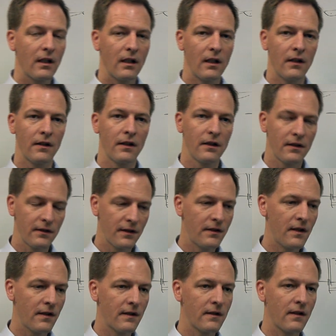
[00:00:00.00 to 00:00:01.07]
And
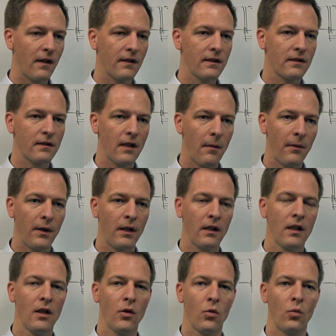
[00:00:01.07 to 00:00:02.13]
this is
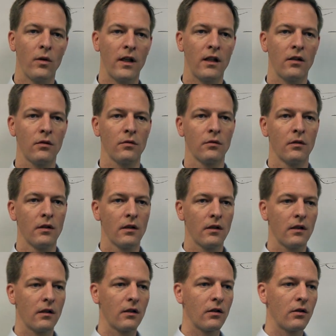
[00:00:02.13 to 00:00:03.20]
something where you
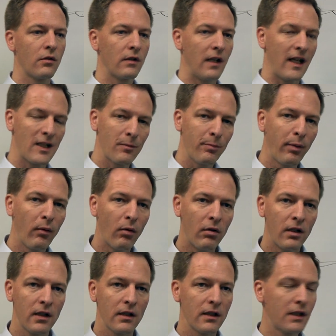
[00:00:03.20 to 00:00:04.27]
could
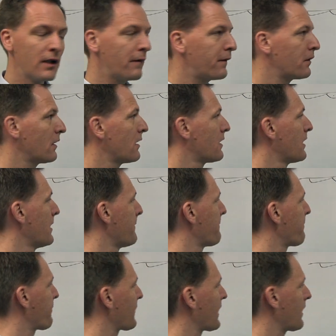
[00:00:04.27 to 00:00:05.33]
explore different
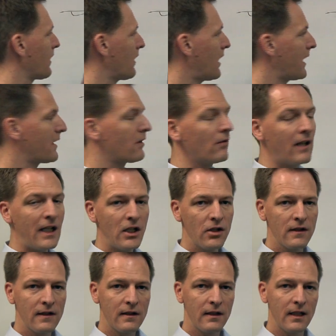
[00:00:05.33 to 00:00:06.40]

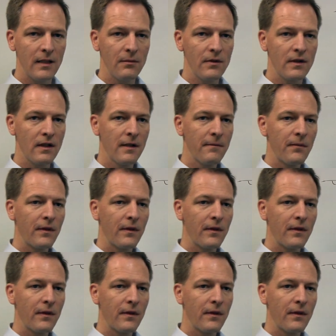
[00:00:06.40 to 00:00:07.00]
isolation schemes,